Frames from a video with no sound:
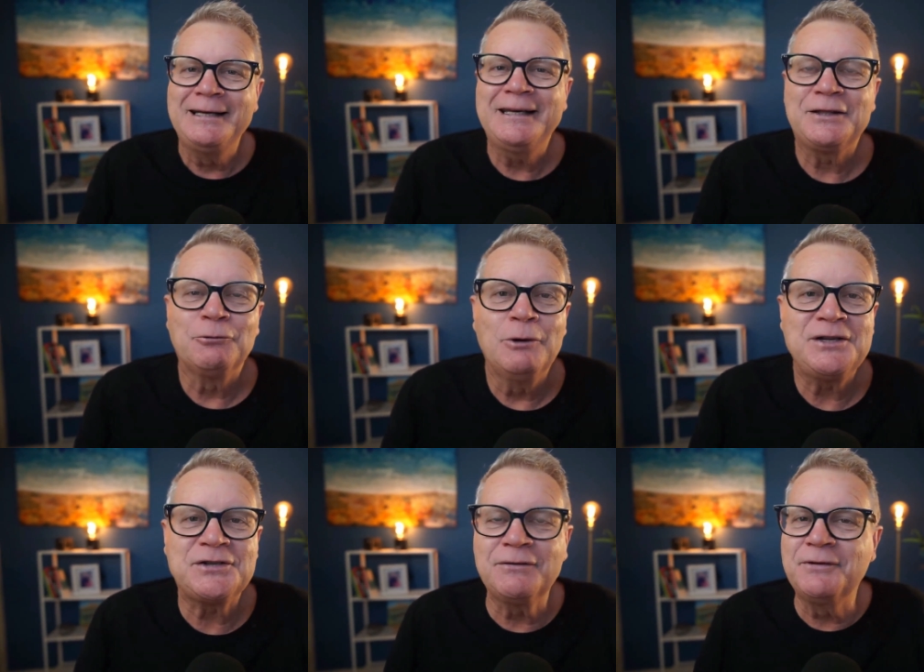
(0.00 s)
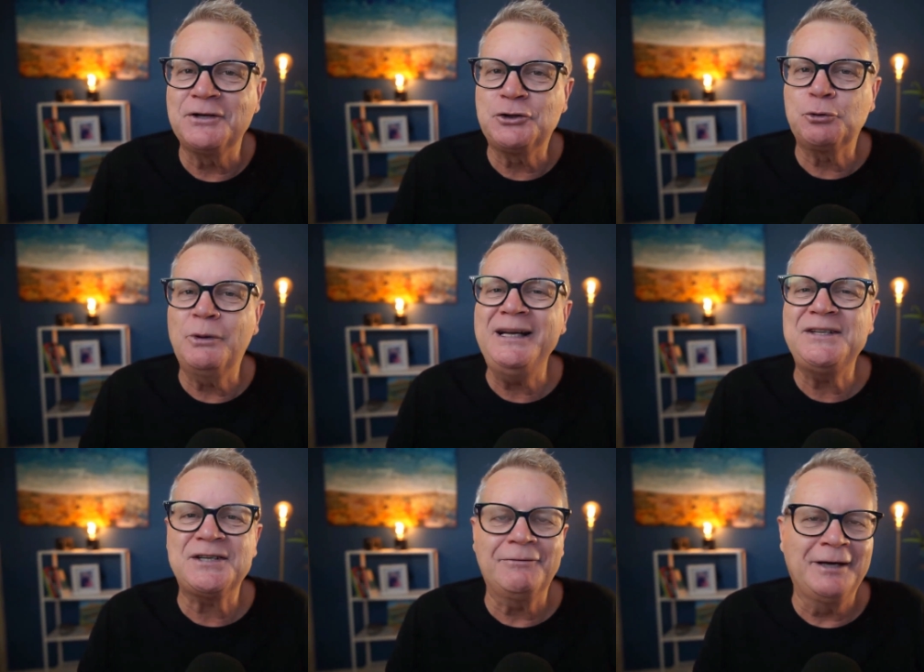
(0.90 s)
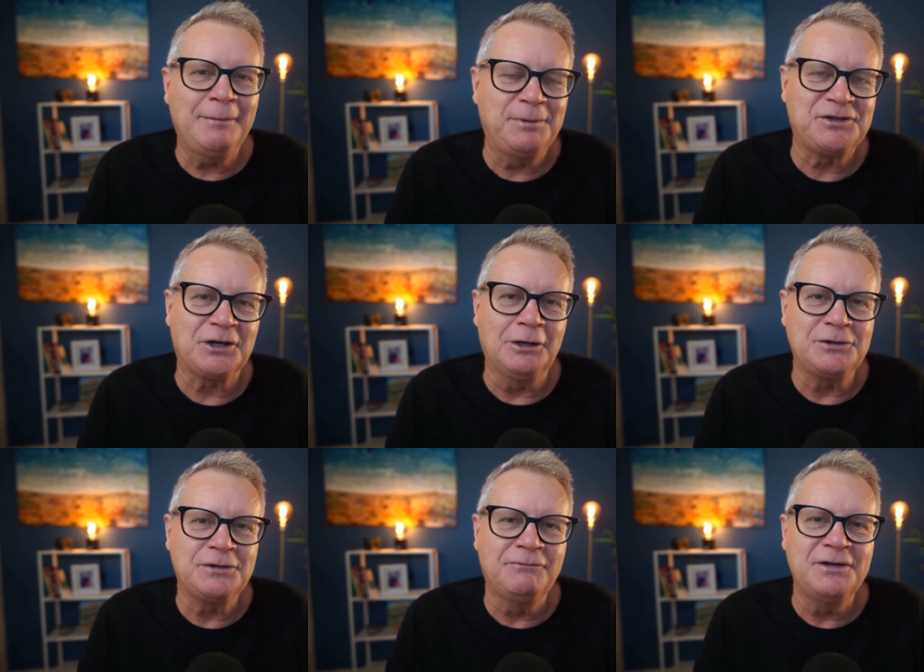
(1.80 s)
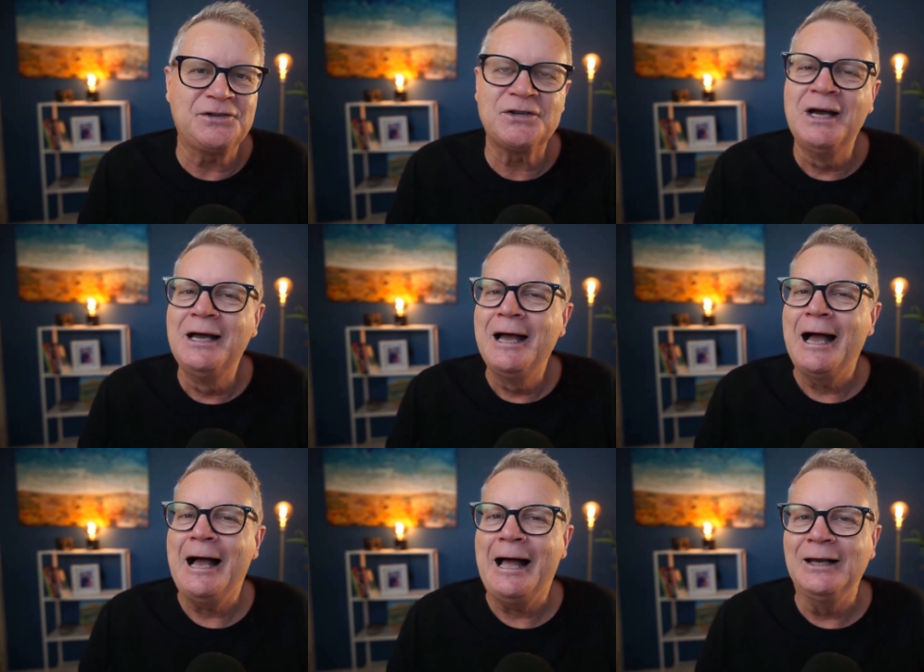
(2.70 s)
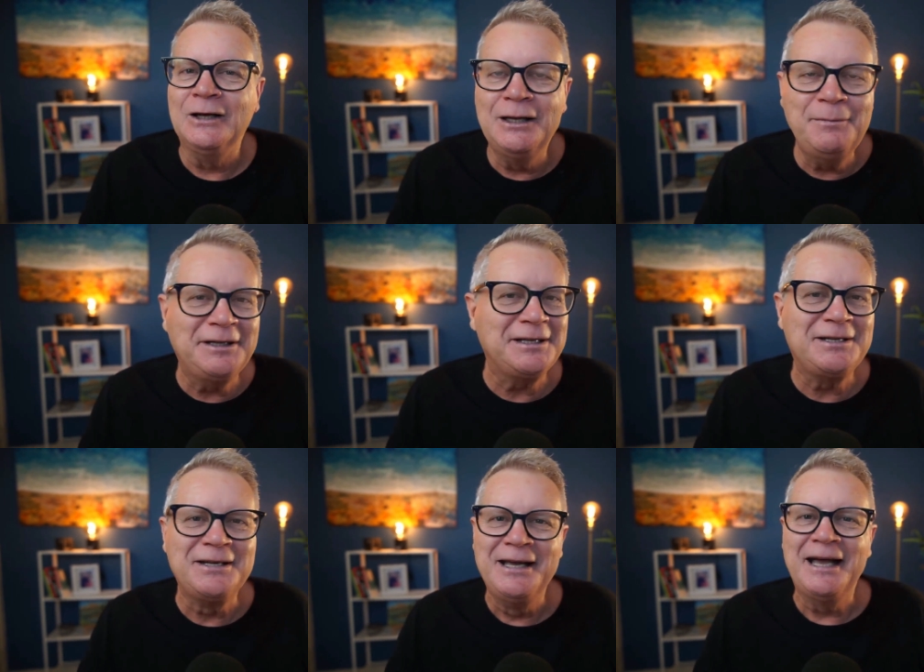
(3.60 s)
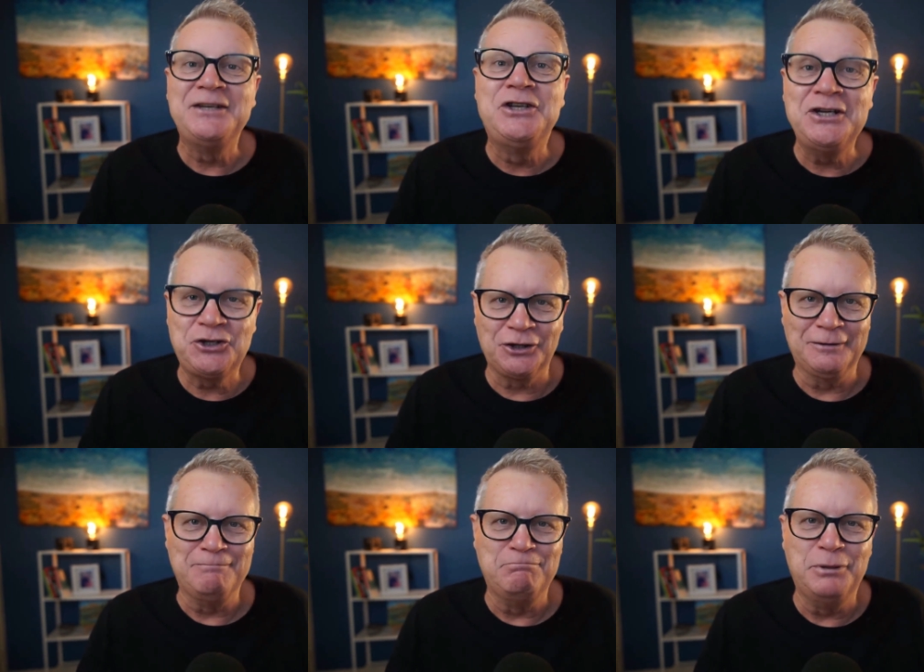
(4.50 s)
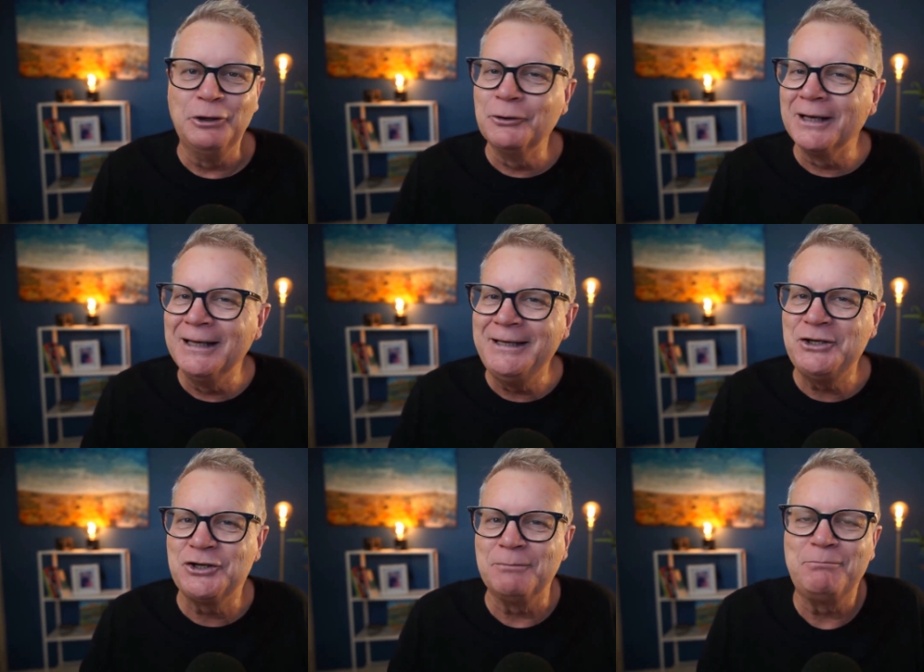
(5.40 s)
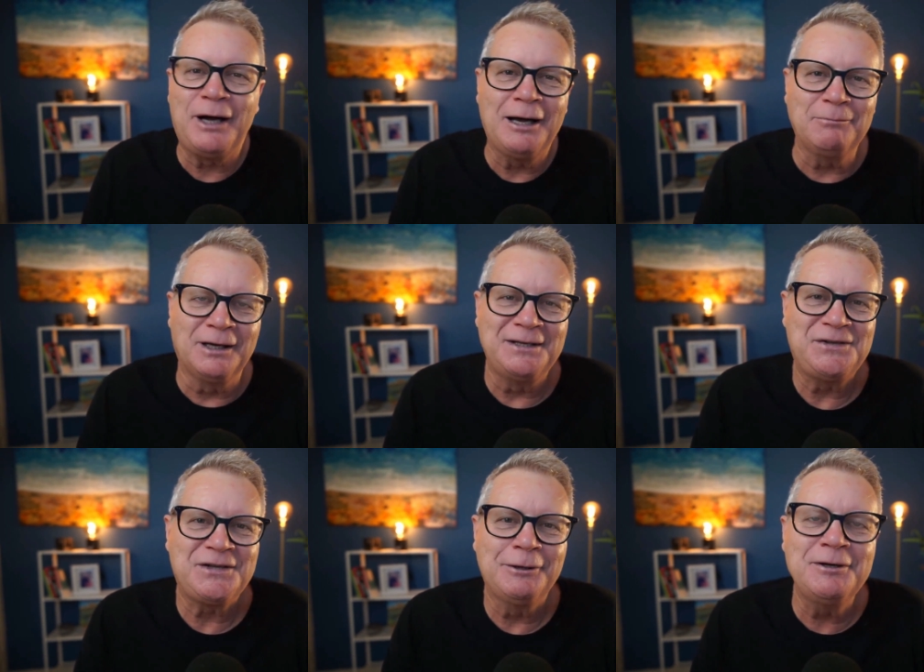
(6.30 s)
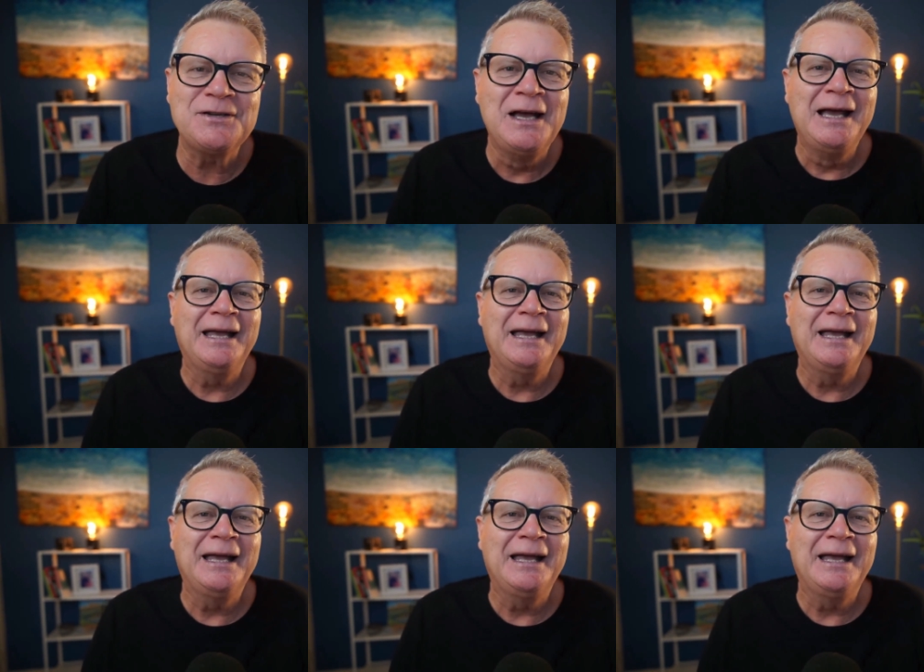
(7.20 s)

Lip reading: Get the rest of the 27 episodes of this limited edition Build a Leadership Pipeline series.